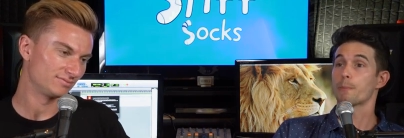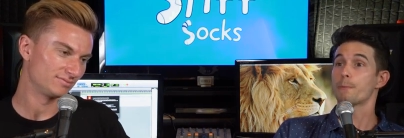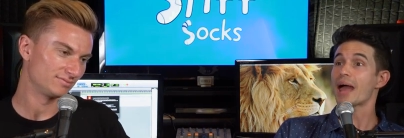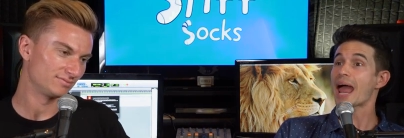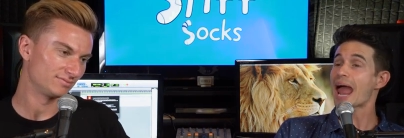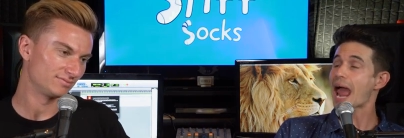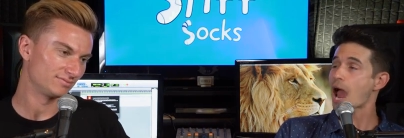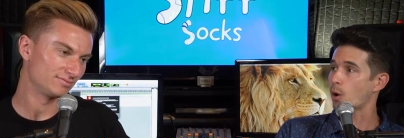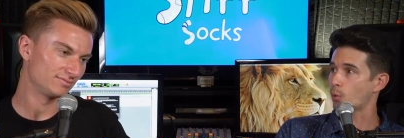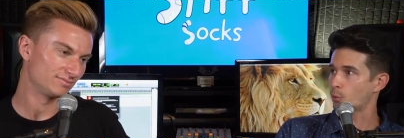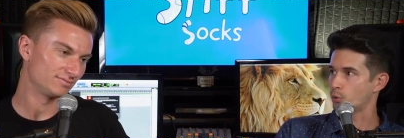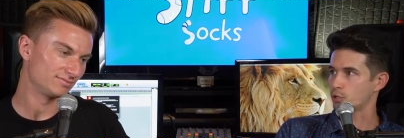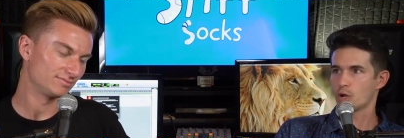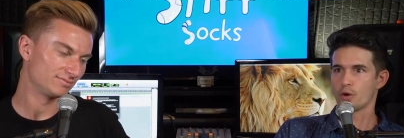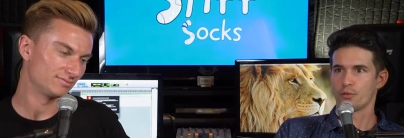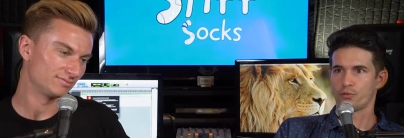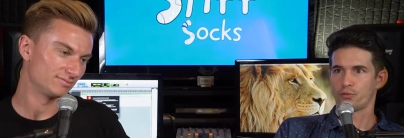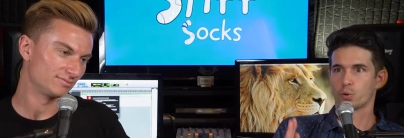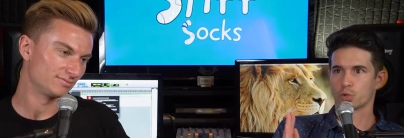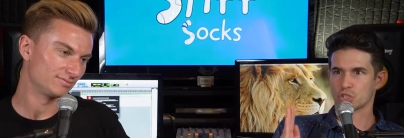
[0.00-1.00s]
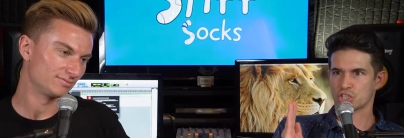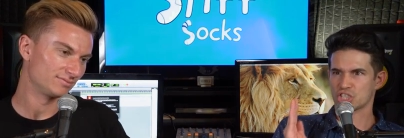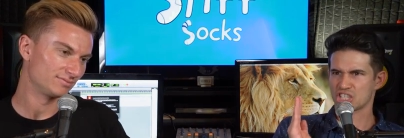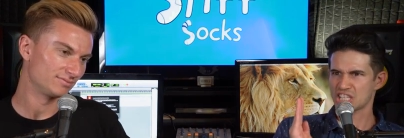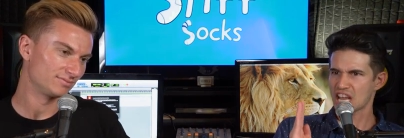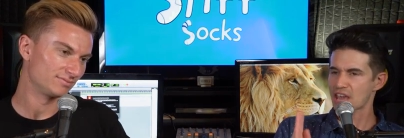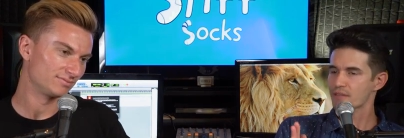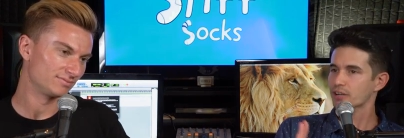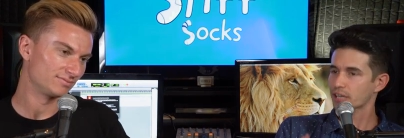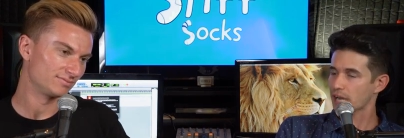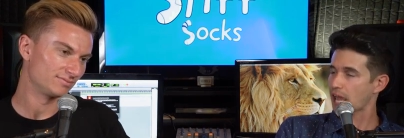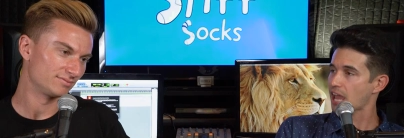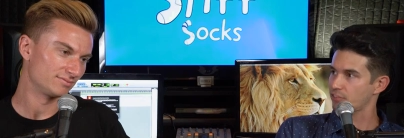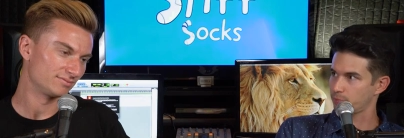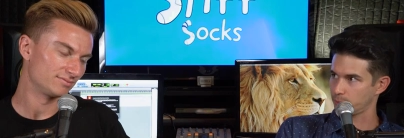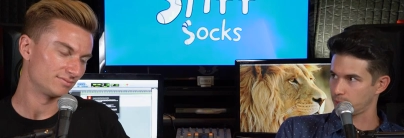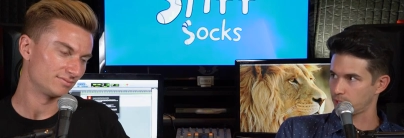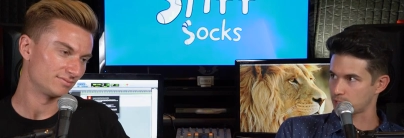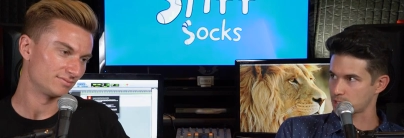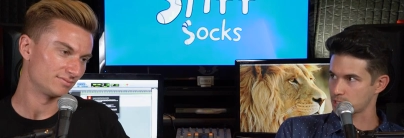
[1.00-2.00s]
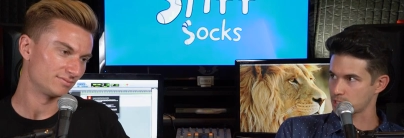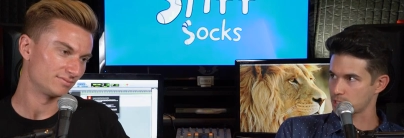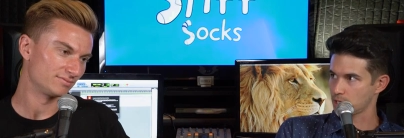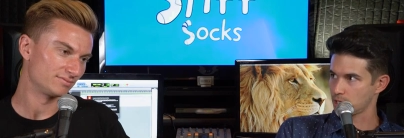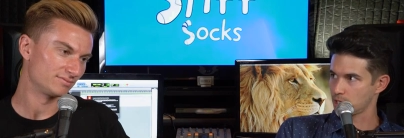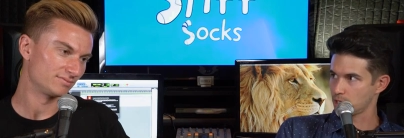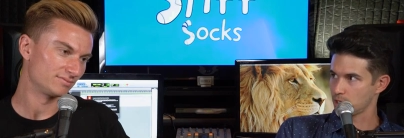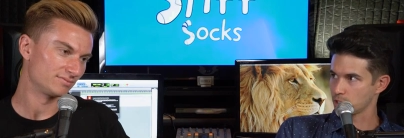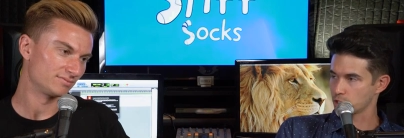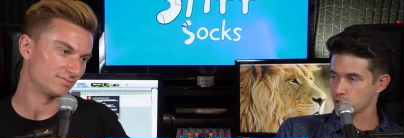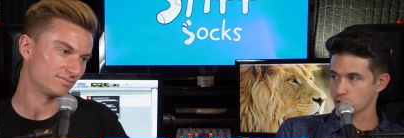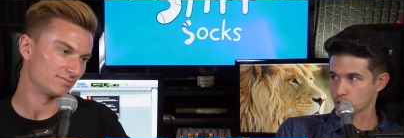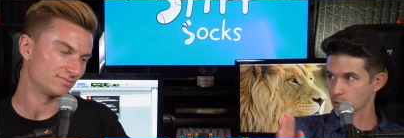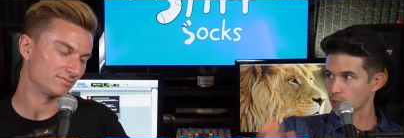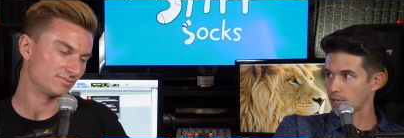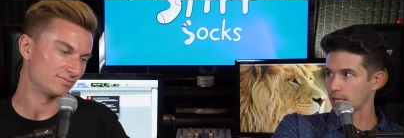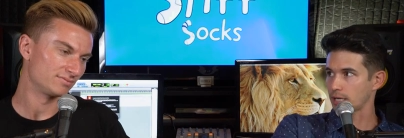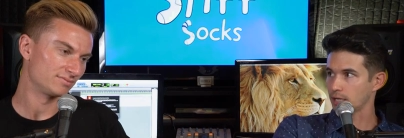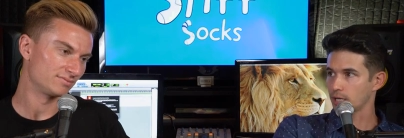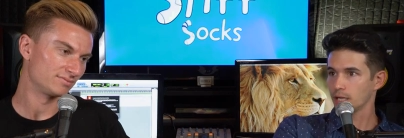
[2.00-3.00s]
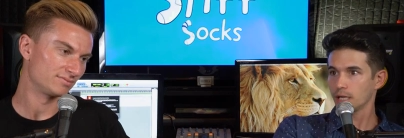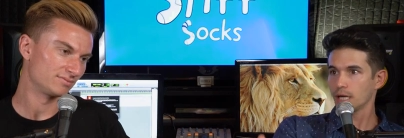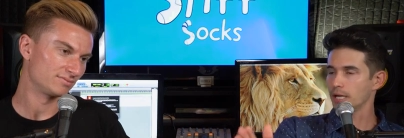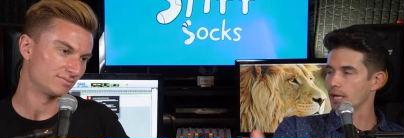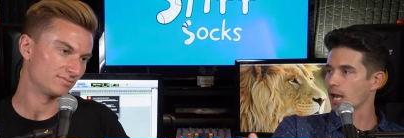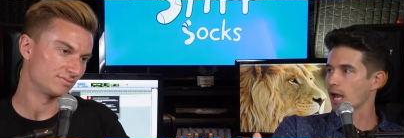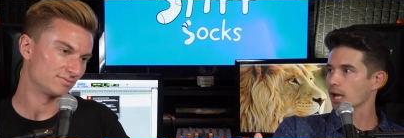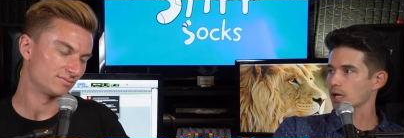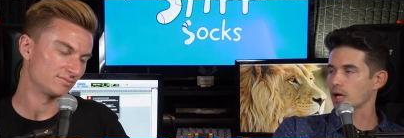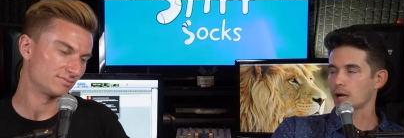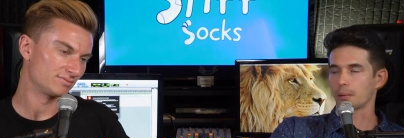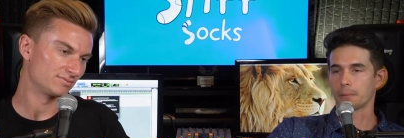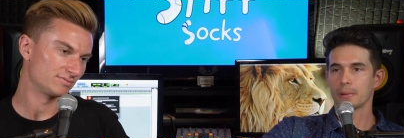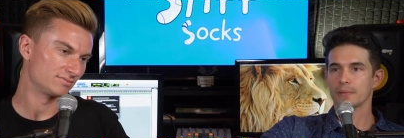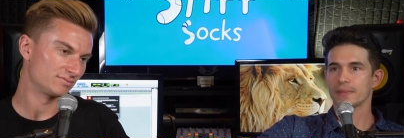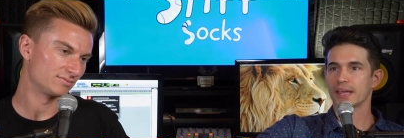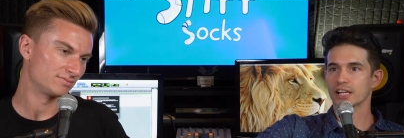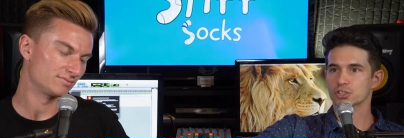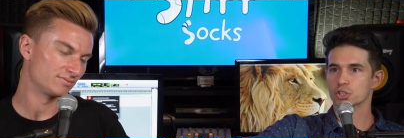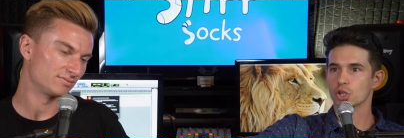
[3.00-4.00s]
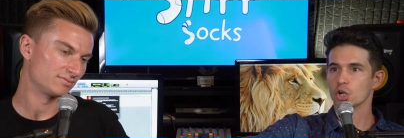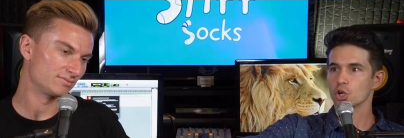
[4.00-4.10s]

Speaker 1: pound for 7.5 minutes straight and not come. That's